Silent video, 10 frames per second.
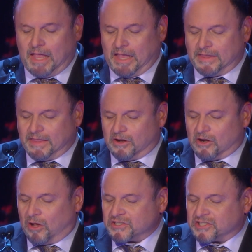There are
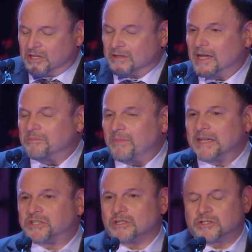also my
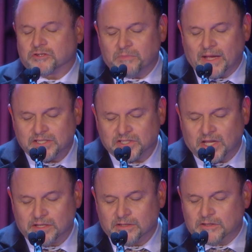children, my
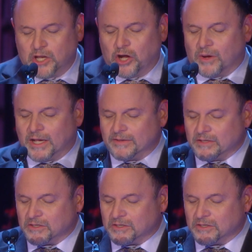son Noah,